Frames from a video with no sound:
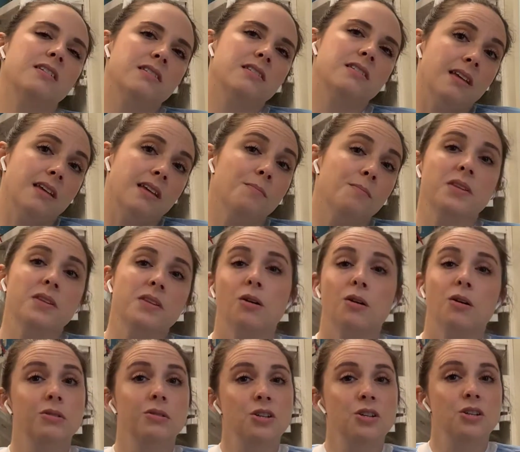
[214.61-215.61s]
some that
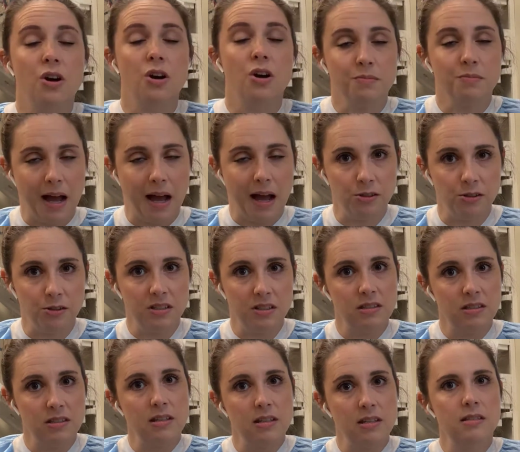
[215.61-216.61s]
only cause mild
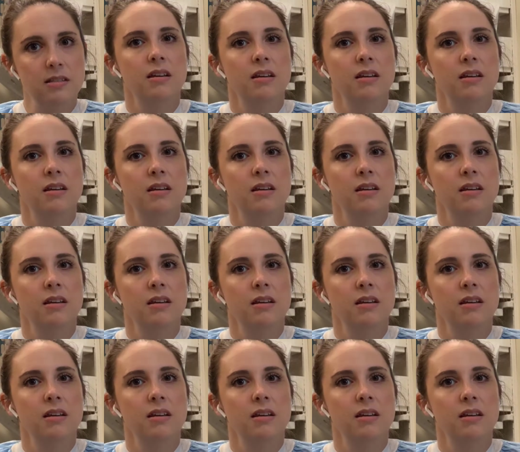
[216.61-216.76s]
disease,